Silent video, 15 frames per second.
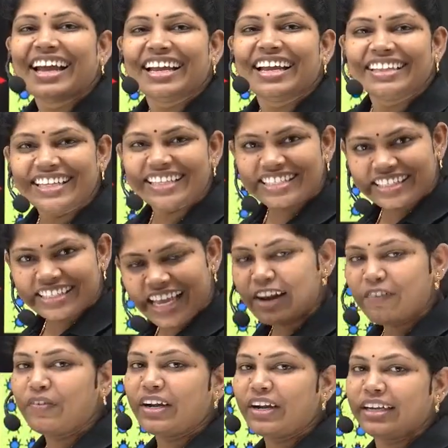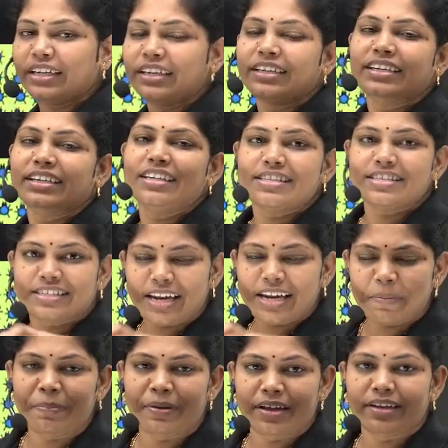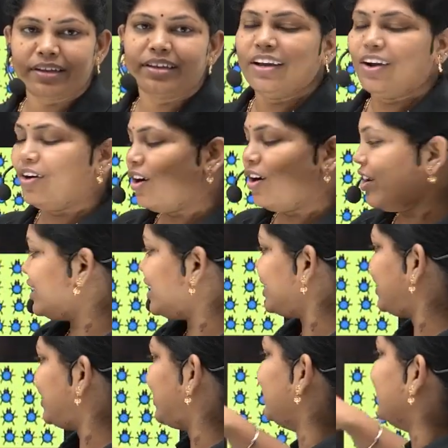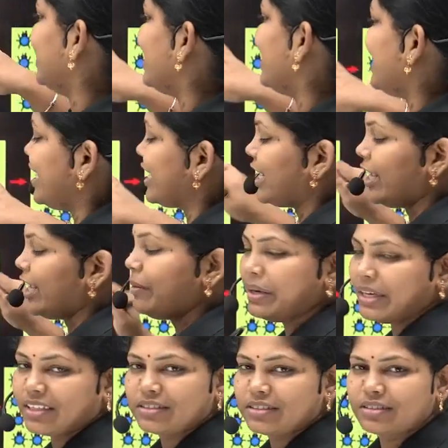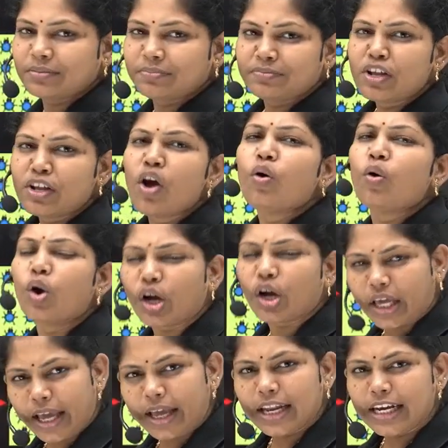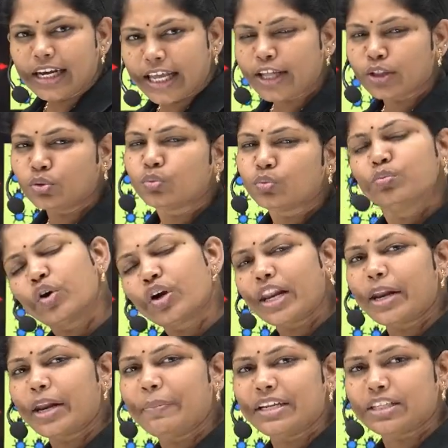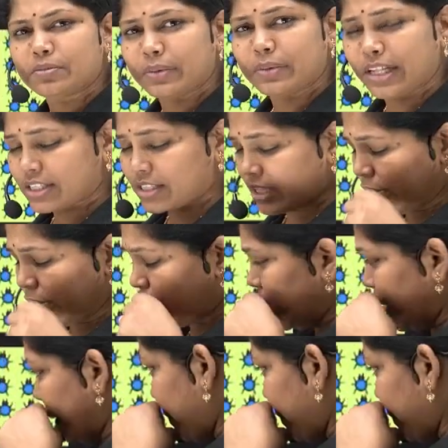this elephant stepped on this red color beetles. Okay, ledu blue color beetles me desind ankonde